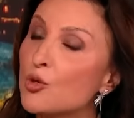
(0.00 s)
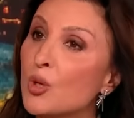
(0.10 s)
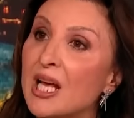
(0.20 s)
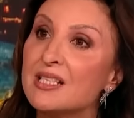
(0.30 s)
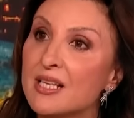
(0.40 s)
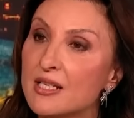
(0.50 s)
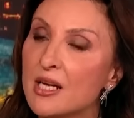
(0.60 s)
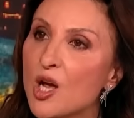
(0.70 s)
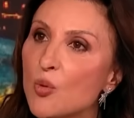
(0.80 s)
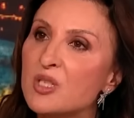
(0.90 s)
All I did
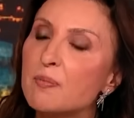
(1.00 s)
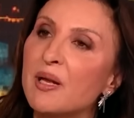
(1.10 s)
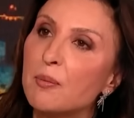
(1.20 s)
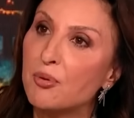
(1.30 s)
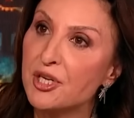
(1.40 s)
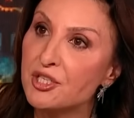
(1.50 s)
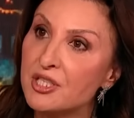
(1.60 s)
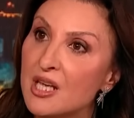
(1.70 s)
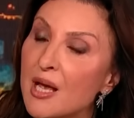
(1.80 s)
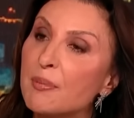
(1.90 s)
was build
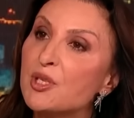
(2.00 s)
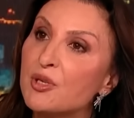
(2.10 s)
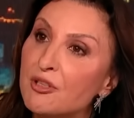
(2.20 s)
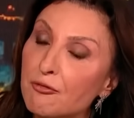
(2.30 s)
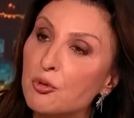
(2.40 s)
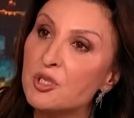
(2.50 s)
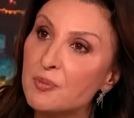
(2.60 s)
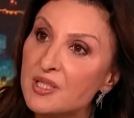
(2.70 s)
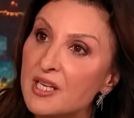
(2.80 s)
bridges between the 40%